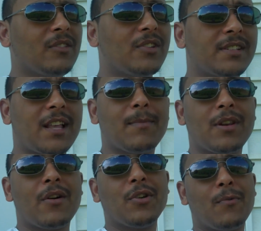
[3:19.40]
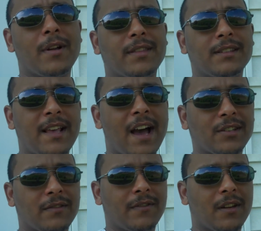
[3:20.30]
Just let me know you want this
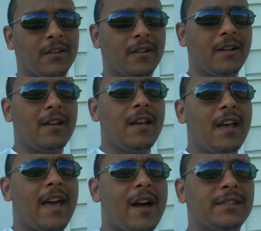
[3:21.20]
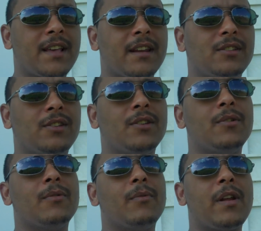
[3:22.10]
action figure, and I'll send it to
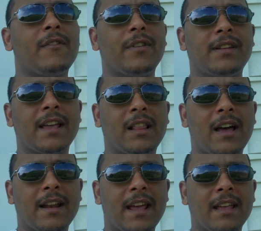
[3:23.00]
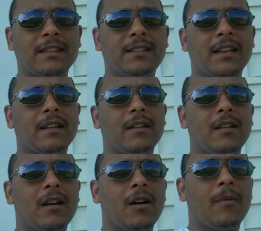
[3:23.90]
you whenever the deadline ends. And
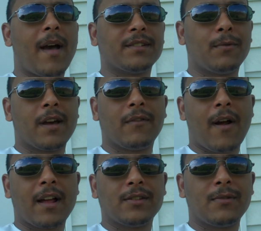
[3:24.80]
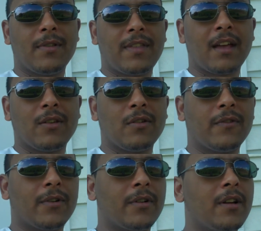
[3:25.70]
as a way of gratitude and thank you
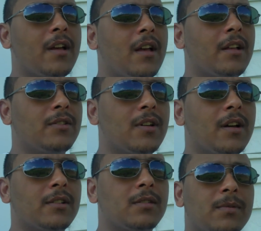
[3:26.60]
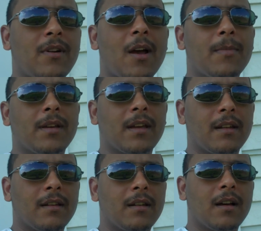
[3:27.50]
for subscribing
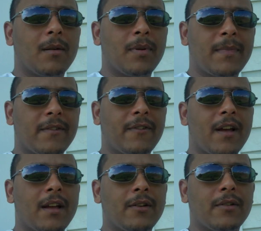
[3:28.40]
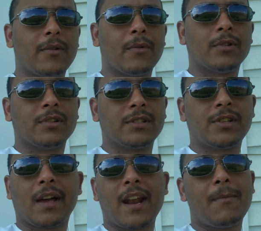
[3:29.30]
and be my friend or just
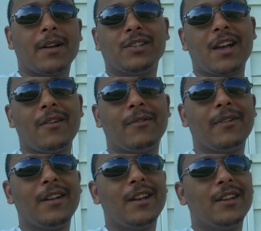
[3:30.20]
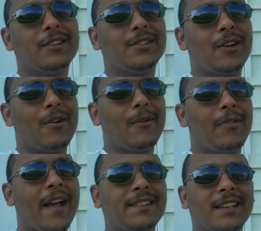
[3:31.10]
checking out my channel. So
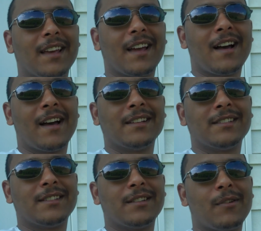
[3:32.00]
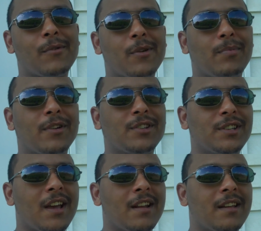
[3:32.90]
thanks again, guys. Really
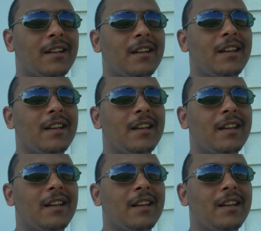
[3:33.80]
appreciate it.